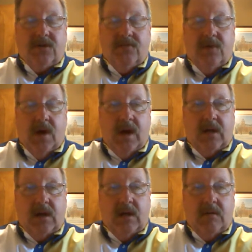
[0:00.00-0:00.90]
Do
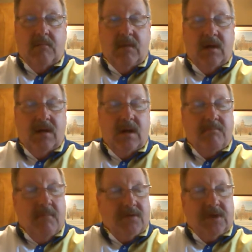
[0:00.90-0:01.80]
not,
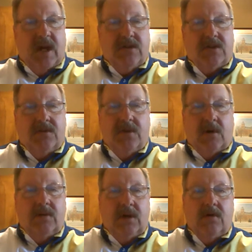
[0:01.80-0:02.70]
in most cases,
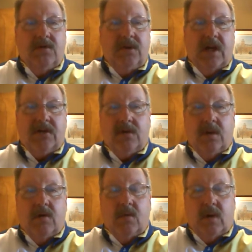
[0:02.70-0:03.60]
don't use
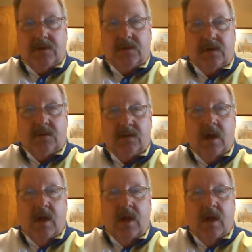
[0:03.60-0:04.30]
yes/no questions.